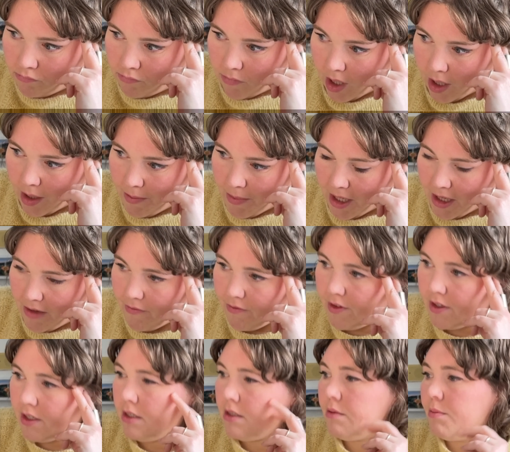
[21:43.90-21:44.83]
I might
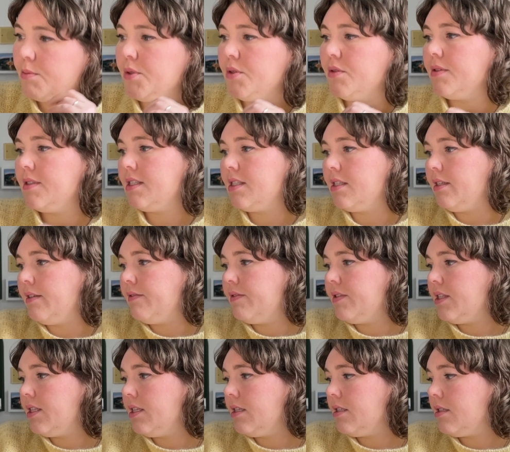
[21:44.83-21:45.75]
finish both
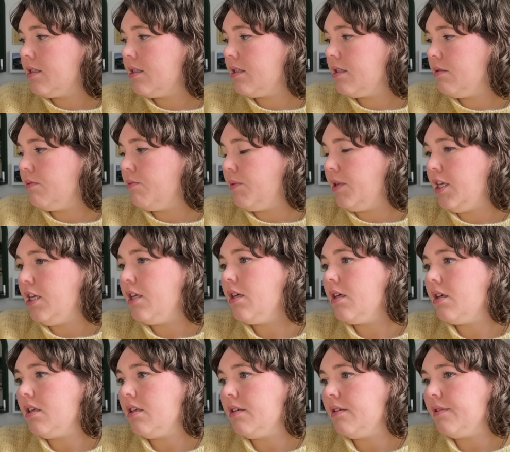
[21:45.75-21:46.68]
sleeves this
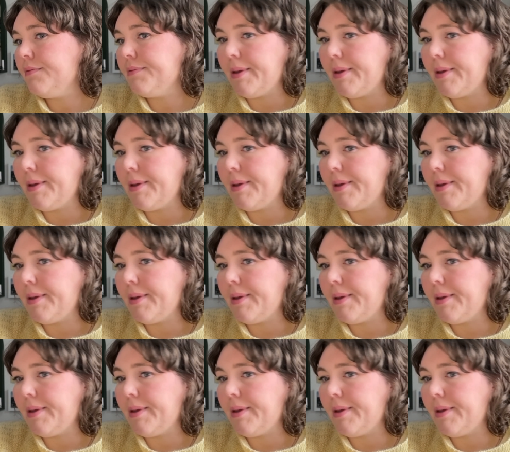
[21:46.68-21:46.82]
week.